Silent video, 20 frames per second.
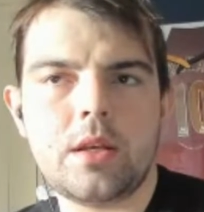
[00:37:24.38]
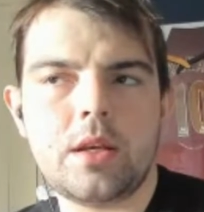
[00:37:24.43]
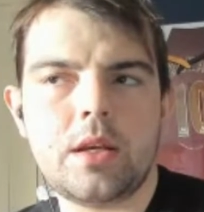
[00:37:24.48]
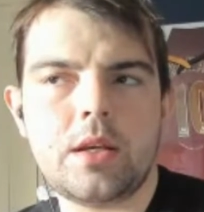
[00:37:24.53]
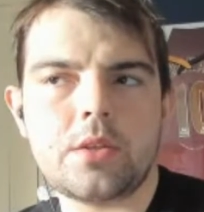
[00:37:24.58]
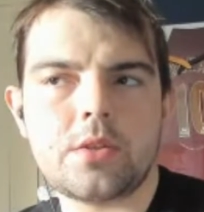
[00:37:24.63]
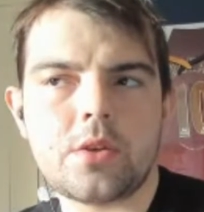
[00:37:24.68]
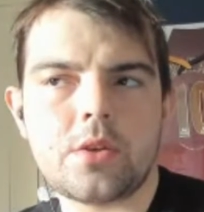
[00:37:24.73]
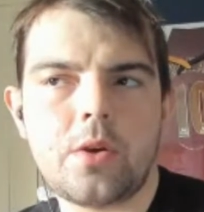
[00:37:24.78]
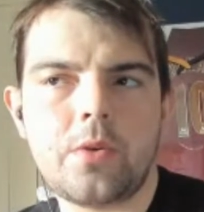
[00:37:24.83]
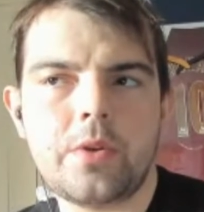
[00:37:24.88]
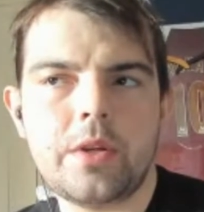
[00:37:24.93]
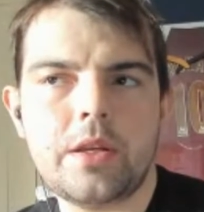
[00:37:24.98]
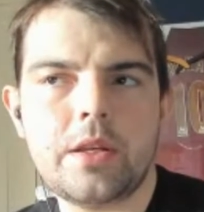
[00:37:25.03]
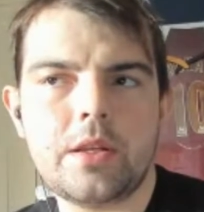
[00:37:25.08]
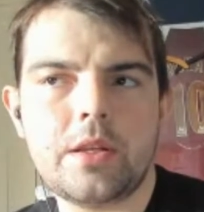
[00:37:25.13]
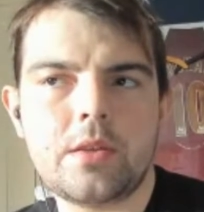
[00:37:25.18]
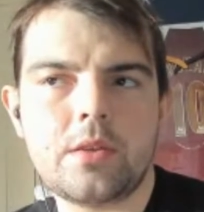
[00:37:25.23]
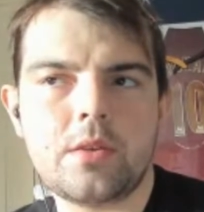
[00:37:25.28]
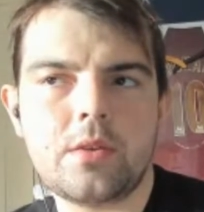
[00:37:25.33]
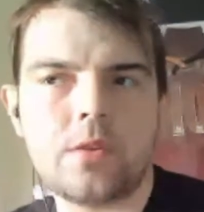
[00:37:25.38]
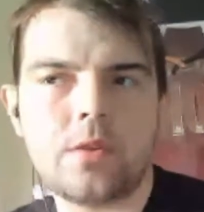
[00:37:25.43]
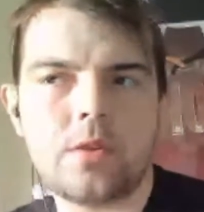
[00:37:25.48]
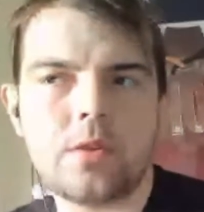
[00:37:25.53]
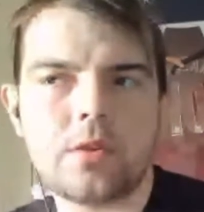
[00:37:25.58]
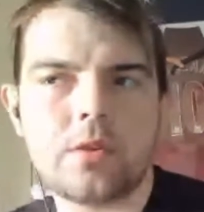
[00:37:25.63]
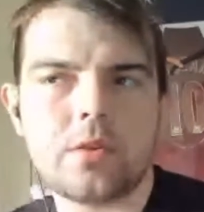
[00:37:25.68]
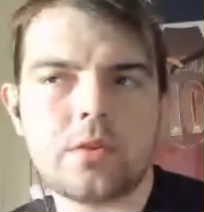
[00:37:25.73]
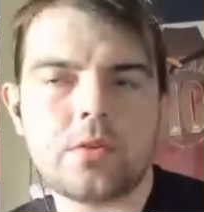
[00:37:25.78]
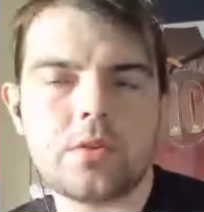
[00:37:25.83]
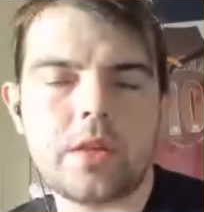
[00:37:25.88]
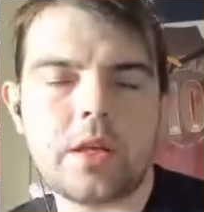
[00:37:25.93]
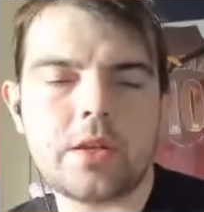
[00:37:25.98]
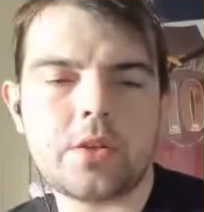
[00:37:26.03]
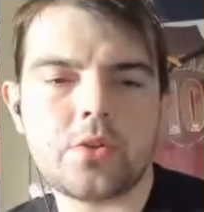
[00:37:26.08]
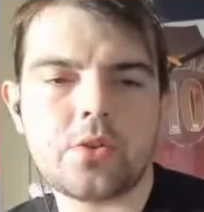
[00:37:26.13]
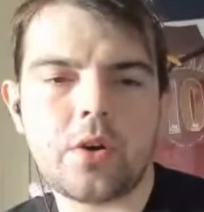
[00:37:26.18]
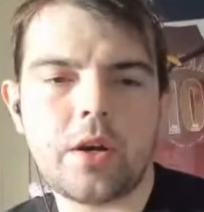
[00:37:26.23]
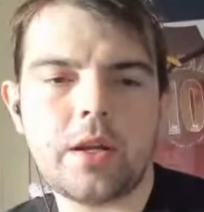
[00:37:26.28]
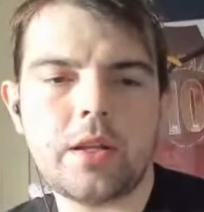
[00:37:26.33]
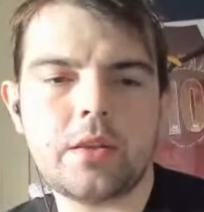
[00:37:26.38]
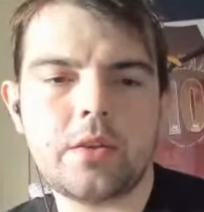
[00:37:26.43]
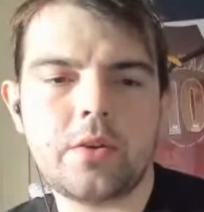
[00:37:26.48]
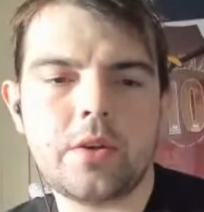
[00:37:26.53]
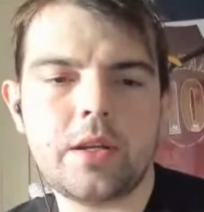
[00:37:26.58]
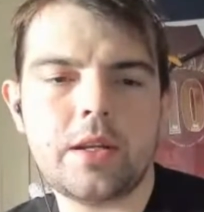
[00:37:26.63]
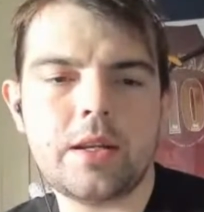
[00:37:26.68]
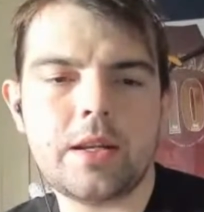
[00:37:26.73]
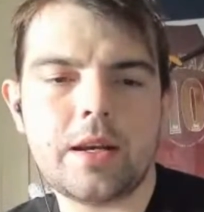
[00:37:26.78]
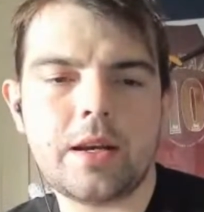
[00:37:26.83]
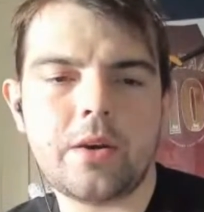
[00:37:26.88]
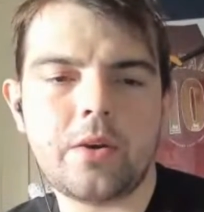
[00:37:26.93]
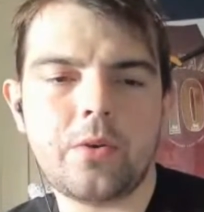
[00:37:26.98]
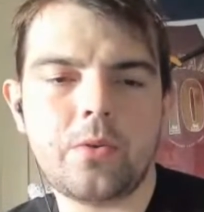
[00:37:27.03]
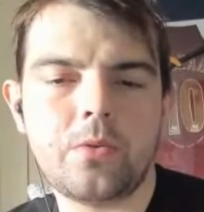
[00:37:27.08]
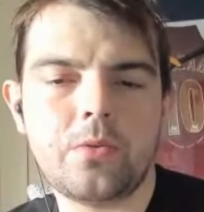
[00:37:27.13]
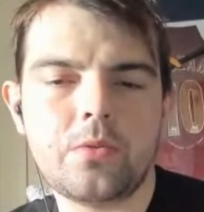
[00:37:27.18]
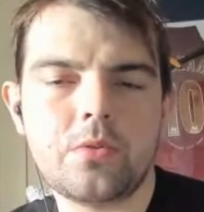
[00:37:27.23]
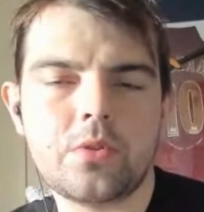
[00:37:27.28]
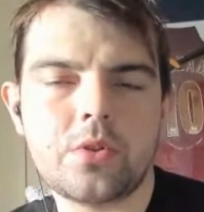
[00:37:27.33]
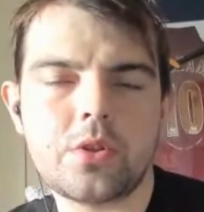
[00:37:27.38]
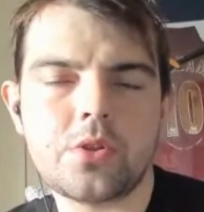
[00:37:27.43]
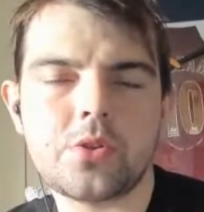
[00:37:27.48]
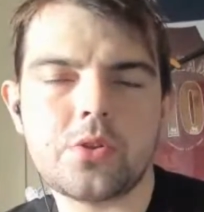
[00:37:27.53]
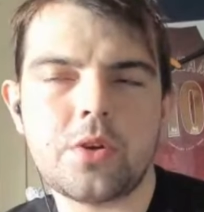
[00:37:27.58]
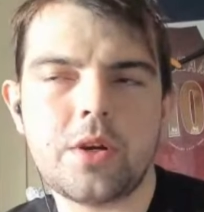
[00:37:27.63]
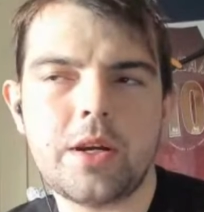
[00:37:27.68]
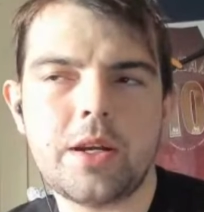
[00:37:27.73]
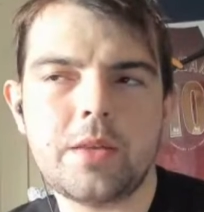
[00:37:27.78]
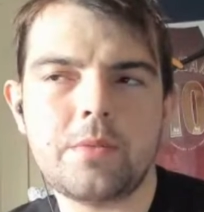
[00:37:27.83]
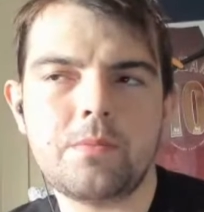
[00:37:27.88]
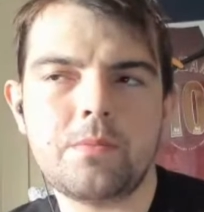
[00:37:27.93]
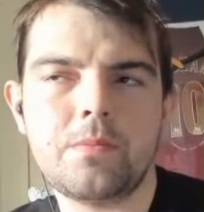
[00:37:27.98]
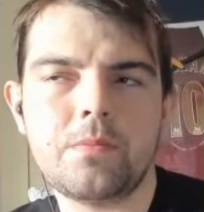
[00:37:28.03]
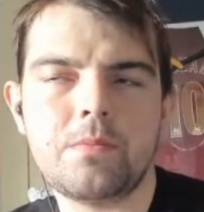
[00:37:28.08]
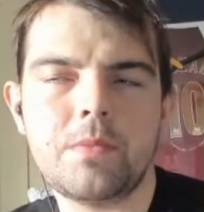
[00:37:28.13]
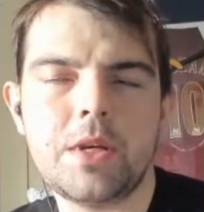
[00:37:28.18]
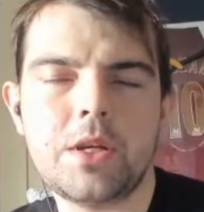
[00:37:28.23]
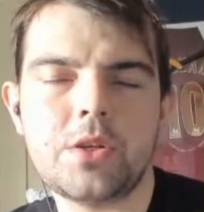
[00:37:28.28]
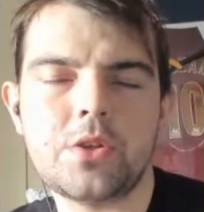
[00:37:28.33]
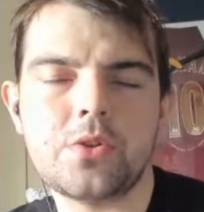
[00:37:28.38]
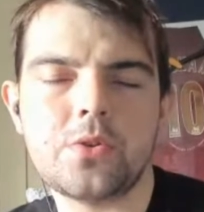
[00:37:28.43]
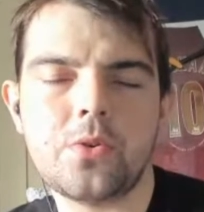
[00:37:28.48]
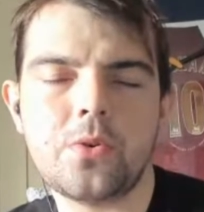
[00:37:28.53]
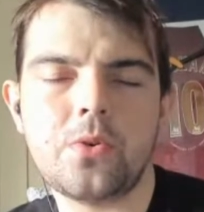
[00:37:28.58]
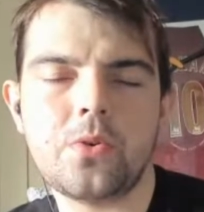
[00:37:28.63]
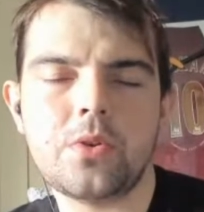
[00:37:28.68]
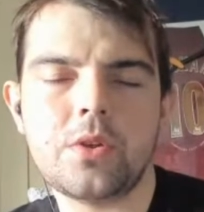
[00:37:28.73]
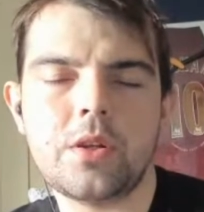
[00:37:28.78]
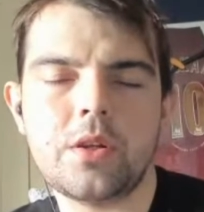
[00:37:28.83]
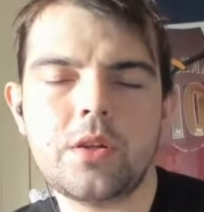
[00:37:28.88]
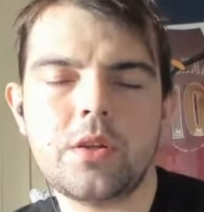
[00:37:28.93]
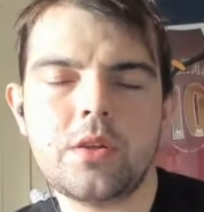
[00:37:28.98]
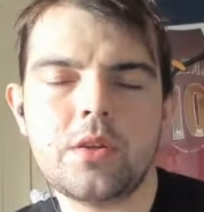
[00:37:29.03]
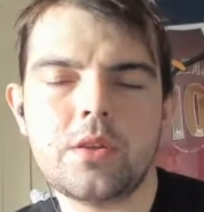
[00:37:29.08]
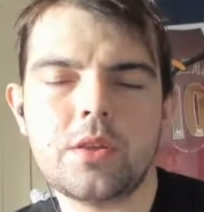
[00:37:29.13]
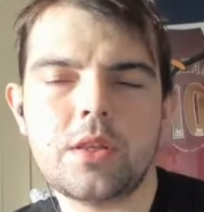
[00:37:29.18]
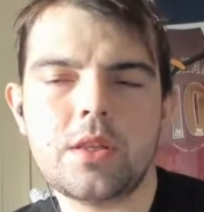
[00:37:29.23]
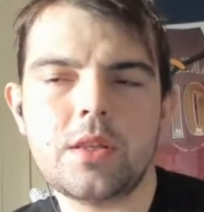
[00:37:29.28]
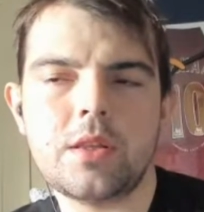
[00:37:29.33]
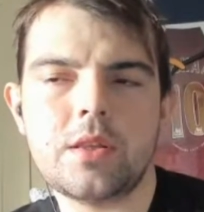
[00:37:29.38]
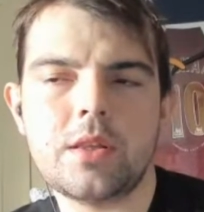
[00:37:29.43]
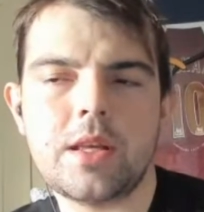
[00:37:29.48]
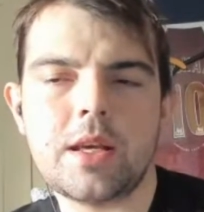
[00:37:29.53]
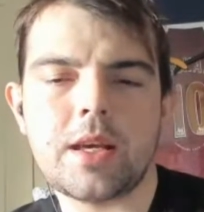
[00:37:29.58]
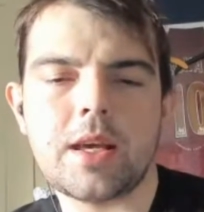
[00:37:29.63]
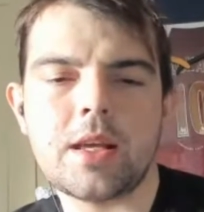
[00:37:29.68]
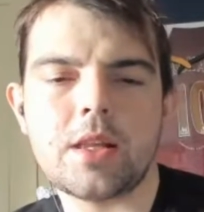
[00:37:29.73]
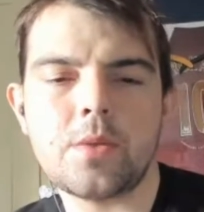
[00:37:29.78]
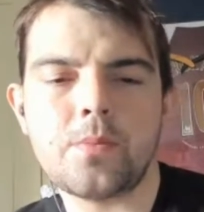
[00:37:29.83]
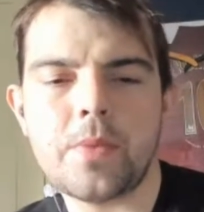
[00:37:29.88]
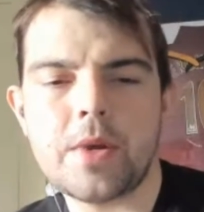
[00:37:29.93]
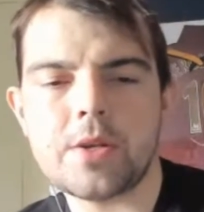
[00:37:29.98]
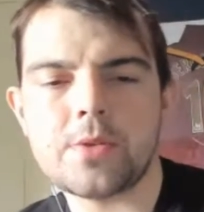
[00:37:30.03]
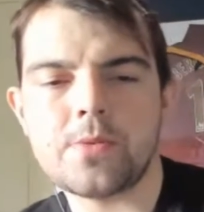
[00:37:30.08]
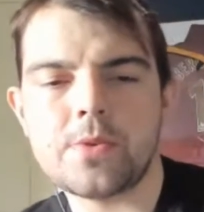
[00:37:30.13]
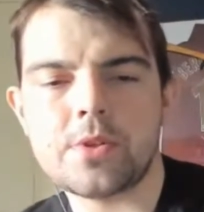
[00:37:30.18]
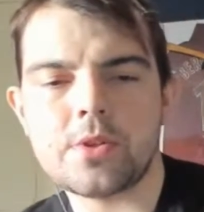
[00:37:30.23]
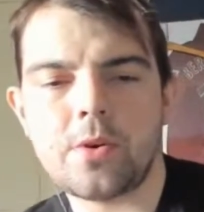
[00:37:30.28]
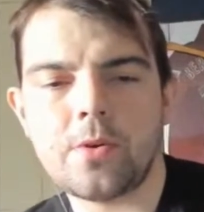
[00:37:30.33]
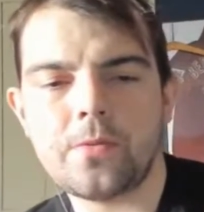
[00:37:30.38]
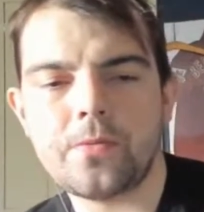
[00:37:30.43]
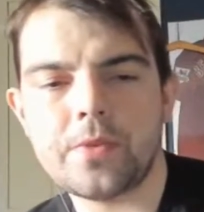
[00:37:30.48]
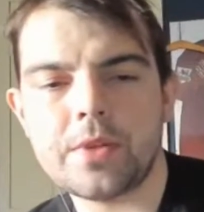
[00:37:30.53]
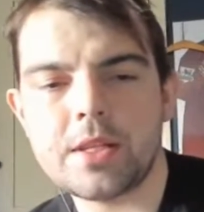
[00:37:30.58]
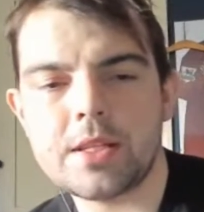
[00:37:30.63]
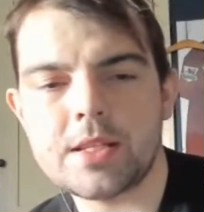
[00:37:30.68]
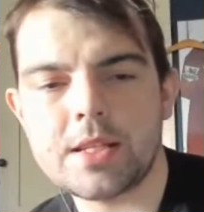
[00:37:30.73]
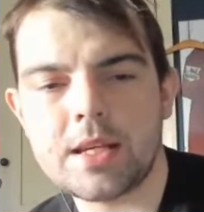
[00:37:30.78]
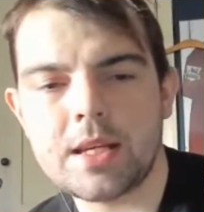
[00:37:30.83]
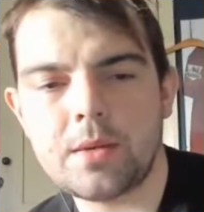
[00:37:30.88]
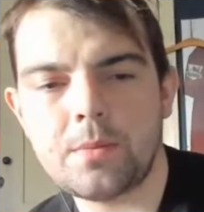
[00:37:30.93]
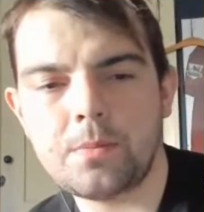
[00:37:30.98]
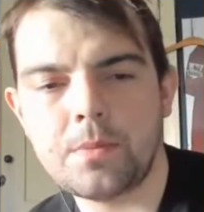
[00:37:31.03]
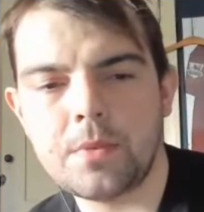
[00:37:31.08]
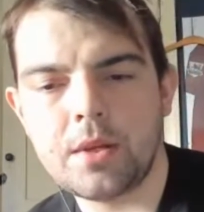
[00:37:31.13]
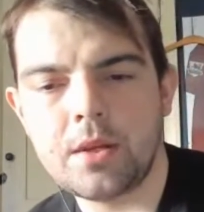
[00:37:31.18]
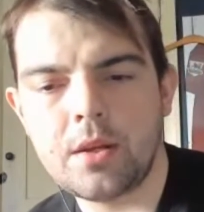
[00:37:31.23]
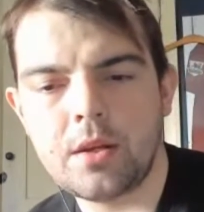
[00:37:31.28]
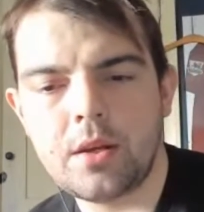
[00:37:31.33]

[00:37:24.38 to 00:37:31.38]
it's only they try and do it now to try and make sure that they get the best result for the team.